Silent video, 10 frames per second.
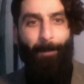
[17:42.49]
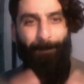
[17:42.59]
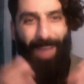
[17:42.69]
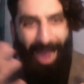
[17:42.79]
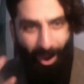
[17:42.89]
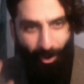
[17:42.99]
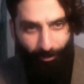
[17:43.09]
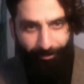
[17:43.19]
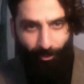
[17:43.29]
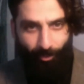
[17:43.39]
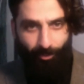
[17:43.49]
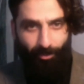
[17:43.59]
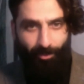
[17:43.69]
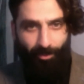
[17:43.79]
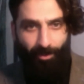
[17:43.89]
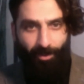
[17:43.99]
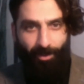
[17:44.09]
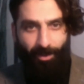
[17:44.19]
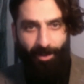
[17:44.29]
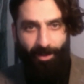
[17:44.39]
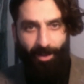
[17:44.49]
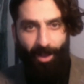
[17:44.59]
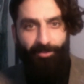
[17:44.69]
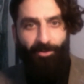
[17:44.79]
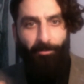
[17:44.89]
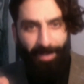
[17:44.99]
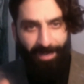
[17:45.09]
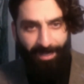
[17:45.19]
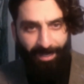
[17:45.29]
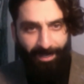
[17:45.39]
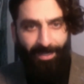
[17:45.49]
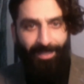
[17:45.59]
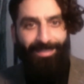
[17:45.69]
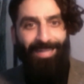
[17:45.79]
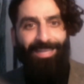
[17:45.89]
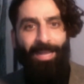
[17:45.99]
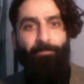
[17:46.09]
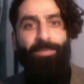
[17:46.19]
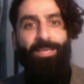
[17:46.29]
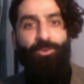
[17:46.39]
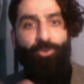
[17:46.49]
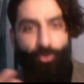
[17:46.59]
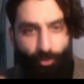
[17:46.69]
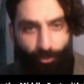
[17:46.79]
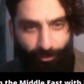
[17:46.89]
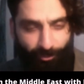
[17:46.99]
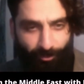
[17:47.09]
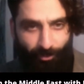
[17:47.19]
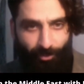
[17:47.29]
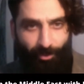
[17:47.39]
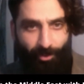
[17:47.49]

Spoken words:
a powerful underpinning that can be used